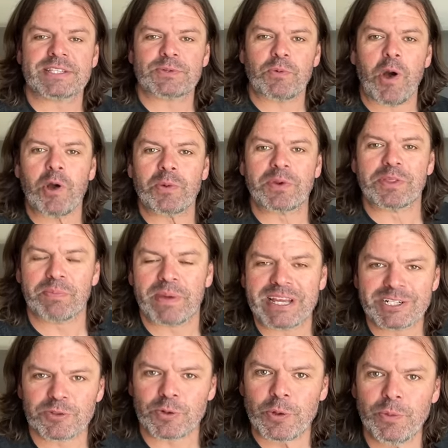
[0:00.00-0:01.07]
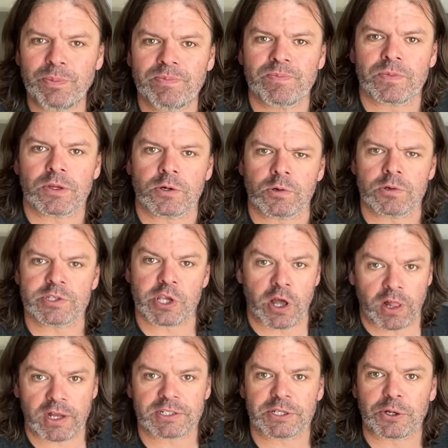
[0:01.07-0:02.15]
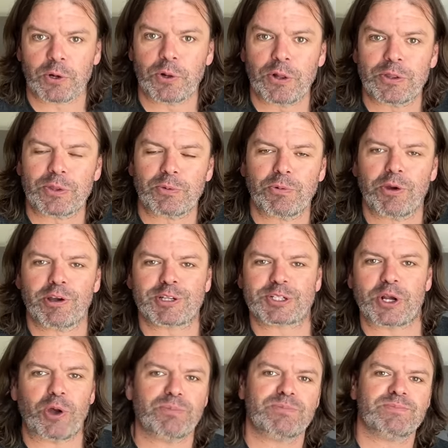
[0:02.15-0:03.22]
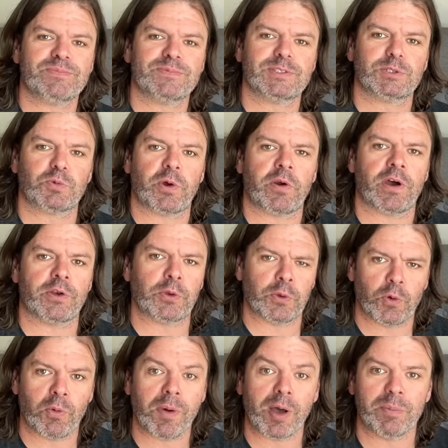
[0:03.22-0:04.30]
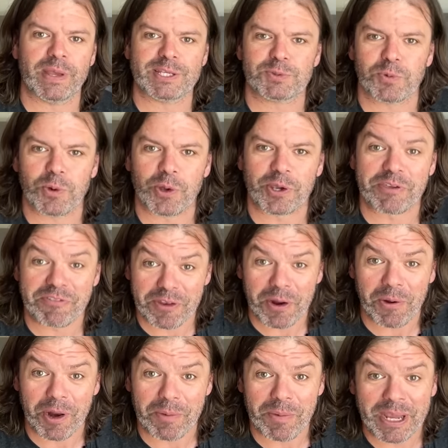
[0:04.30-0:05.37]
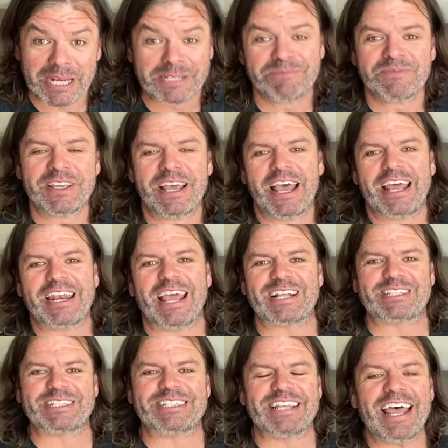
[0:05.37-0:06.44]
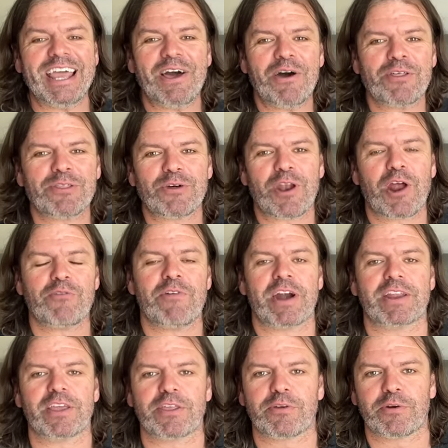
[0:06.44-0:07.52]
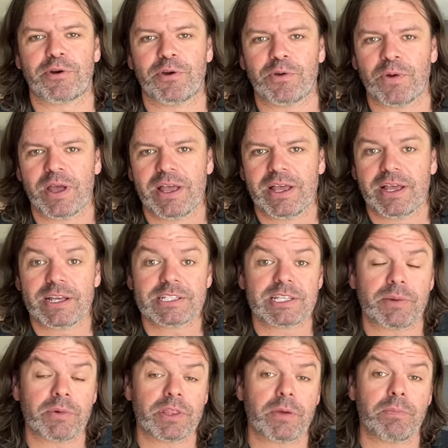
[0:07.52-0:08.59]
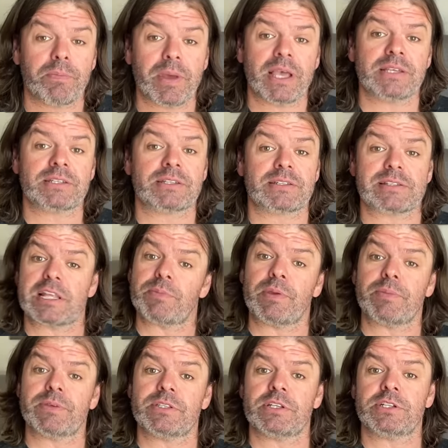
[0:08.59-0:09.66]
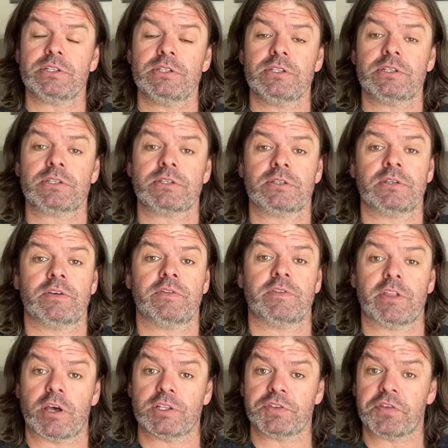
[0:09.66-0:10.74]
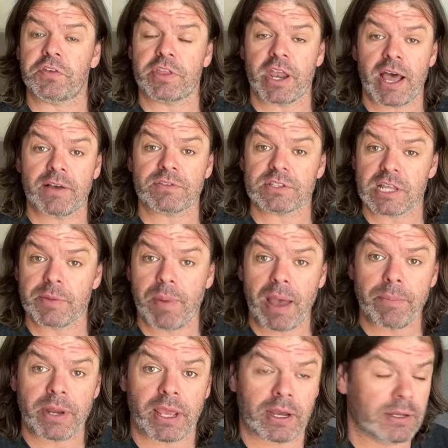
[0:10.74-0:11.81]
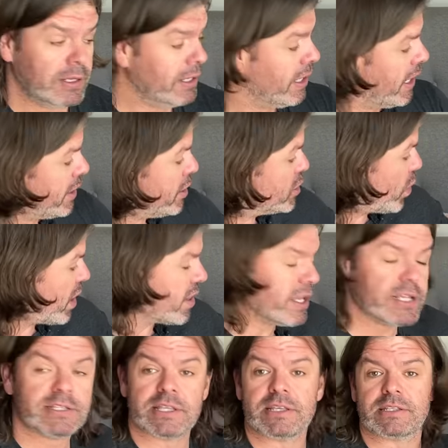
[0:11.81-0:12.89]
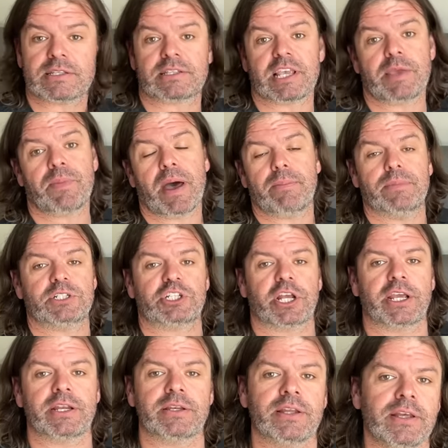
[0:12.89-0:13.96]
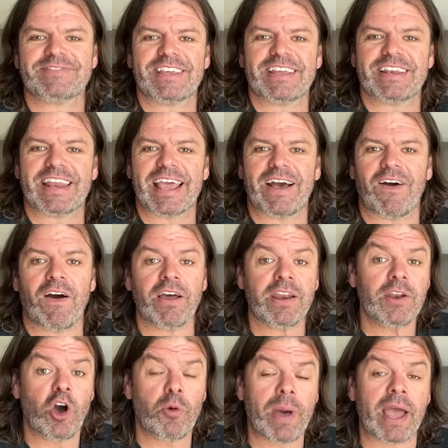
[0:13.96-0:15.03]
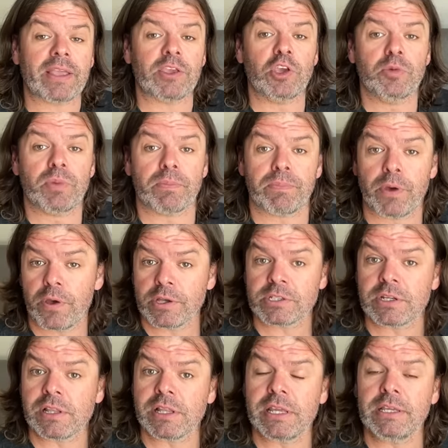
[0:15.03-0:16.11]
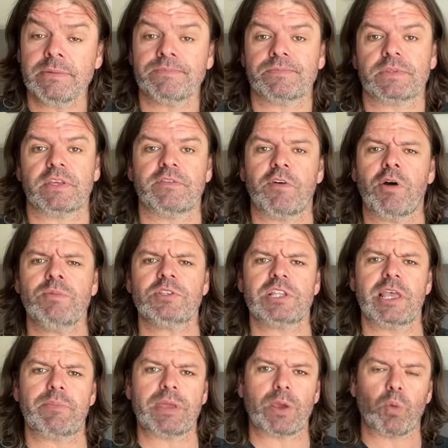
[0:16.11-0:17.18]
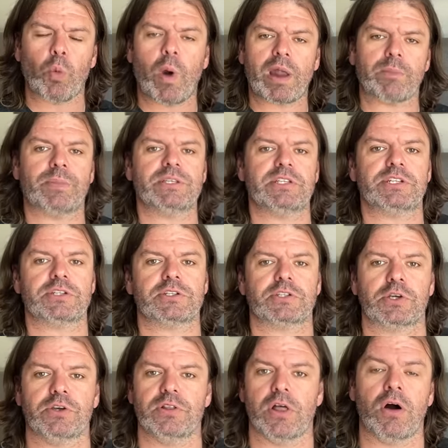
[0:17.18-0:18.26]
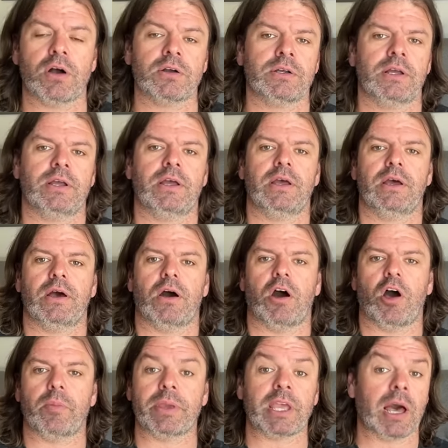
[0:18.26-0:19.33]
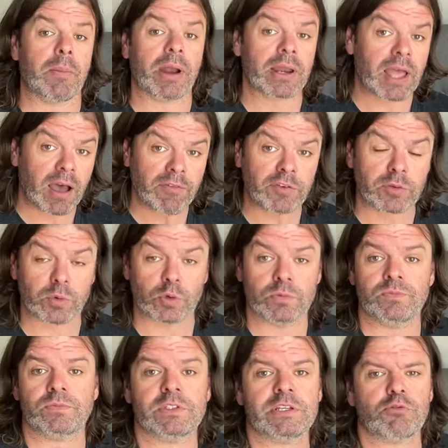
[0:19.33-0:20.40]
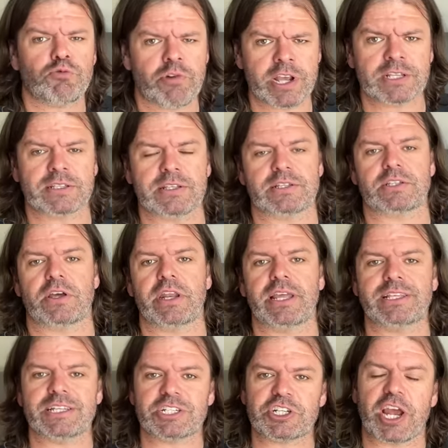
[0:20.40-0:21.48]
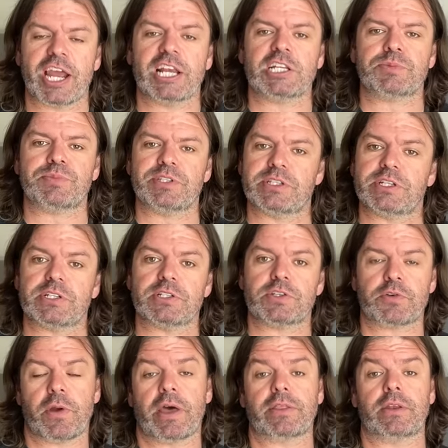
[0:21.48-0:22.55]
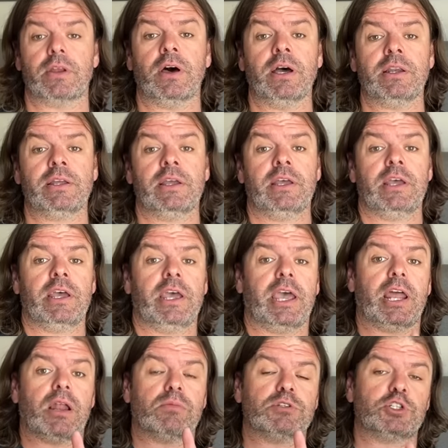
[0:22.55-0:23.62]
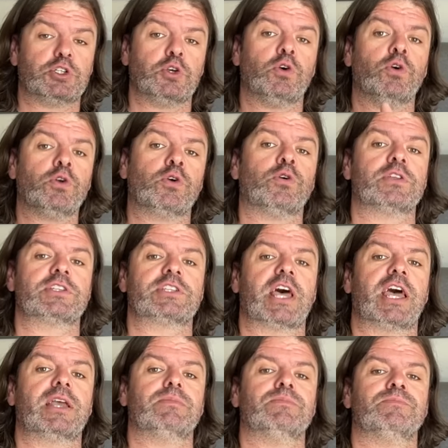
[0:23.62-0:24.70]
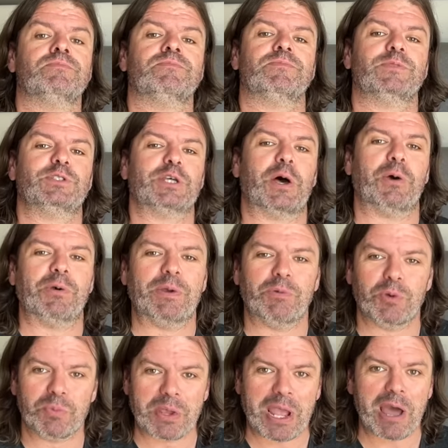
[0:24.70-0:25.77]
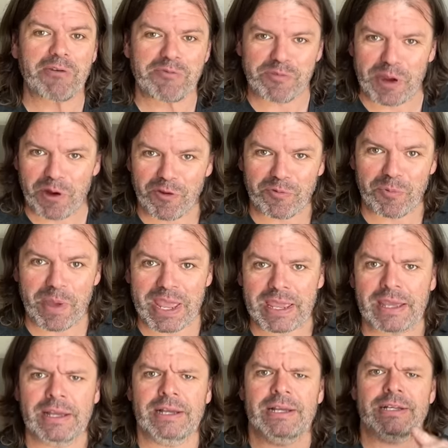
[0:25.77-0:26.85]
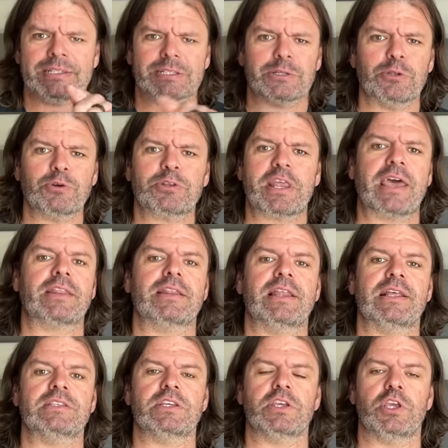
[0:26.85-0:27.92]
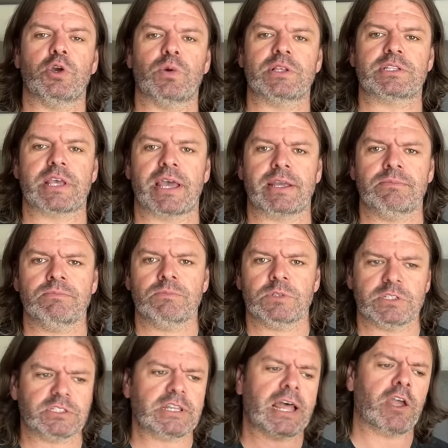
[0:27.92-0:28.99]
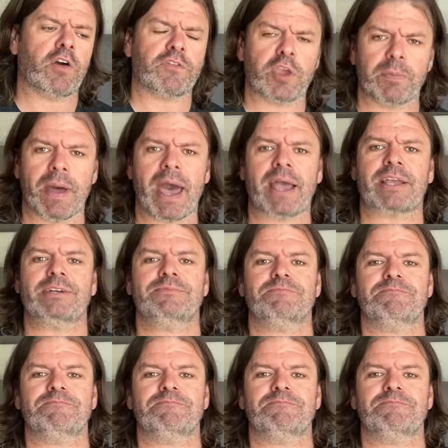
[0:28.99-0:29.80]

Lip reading: welcome to the bedroom, or as I like to call it, the workshop. It's where I do all my best work, if you know what I mean. Now today I thought I'd run you through some of the best sleeping positions for those of you that have sleep apnea. Use one of these things, a CPAP machine. Now I don't know about you, but personally, if I'm sleeping in one position too long, I become uncomfortable, restless, I need to change positions throughout the night, and I'm sure you're the same. So it would be unfair of me to look down the lens at you and say, stay off your back,